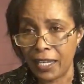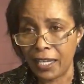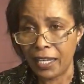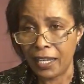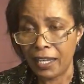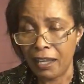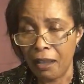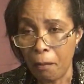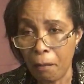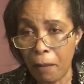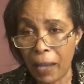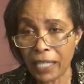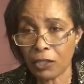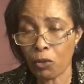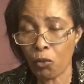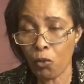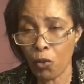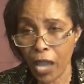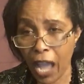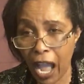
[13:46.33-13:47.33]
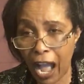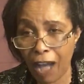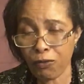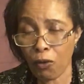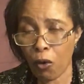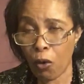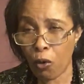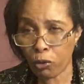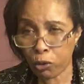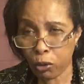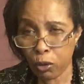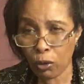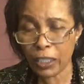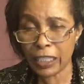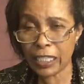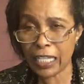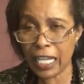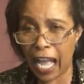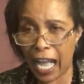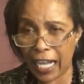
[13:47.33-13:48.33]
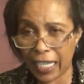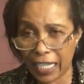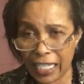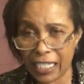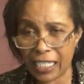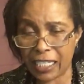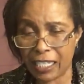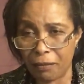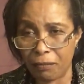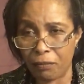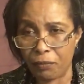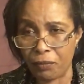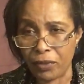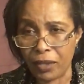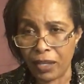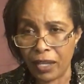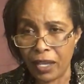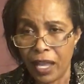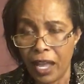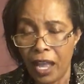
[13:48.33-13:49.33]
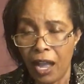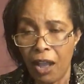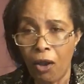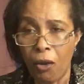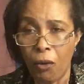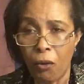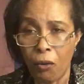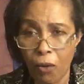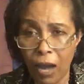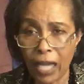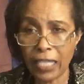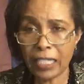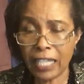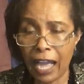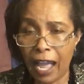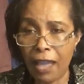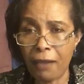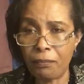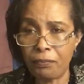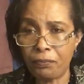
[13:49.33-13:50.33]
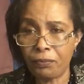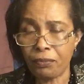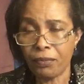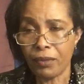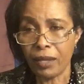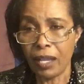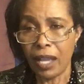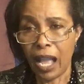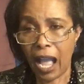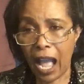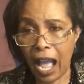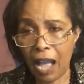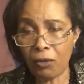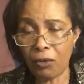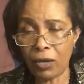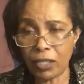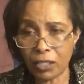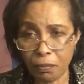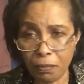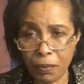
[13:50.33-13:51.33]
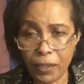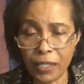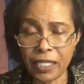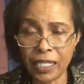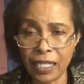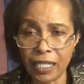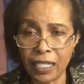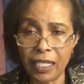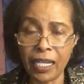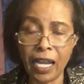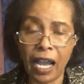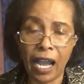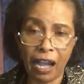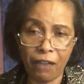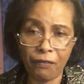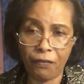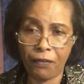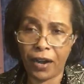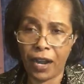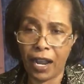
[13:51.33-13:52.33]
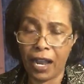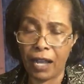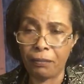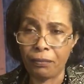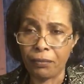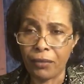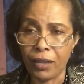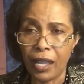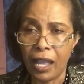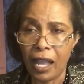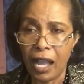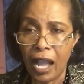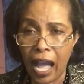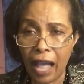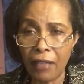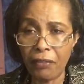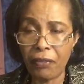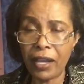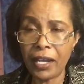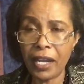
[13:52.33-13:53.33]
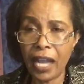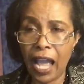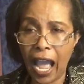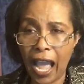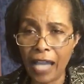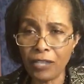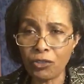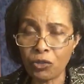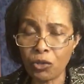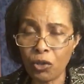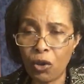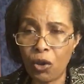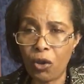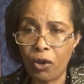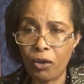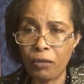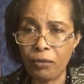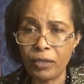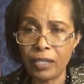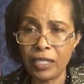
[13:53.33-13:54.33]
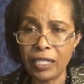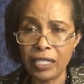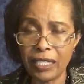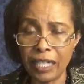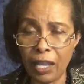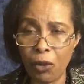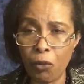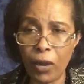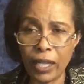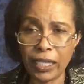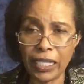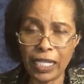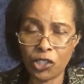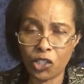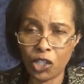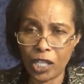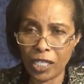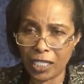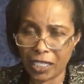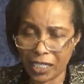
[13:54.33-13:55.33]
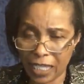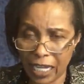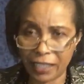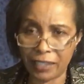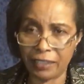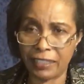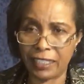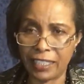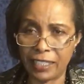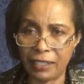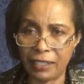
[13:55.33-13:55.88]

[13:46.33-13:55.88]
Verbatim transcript: But we have authority against him. One time, I was preaching in Africa, and then I saw the weather change suddenly,